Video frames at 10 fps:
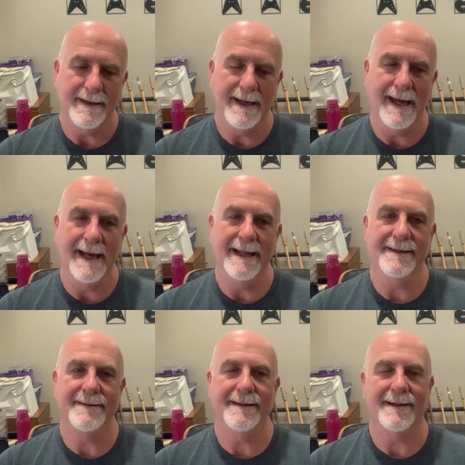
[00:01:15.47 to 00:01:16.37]

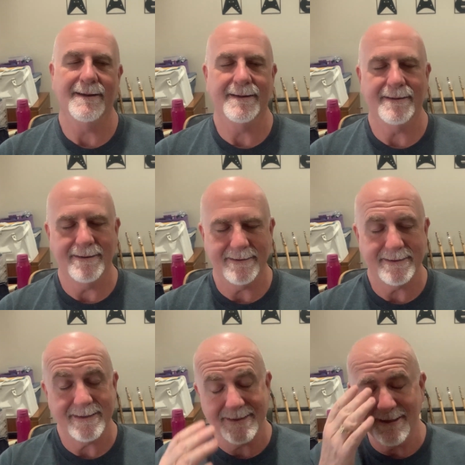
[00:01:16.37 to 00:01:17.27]
and they're like, oh,
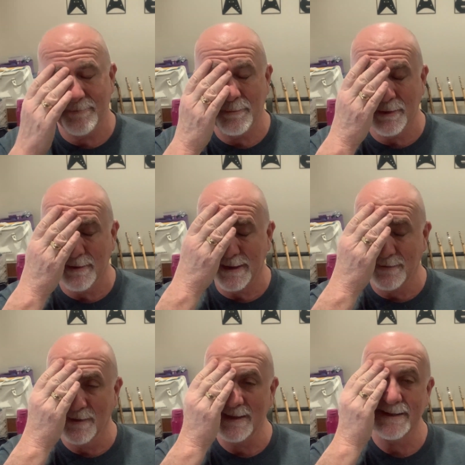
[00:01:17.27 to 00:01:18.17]
this is so boring,
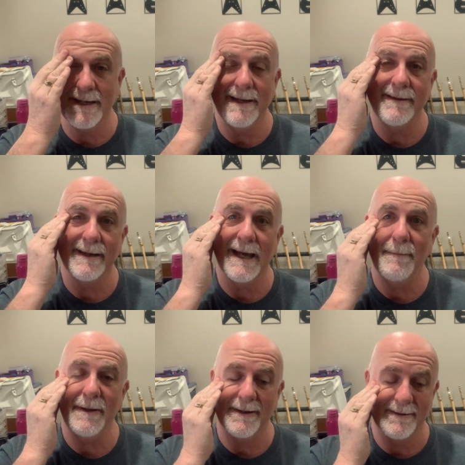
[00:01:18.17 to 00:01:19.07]
why isn't anything happening?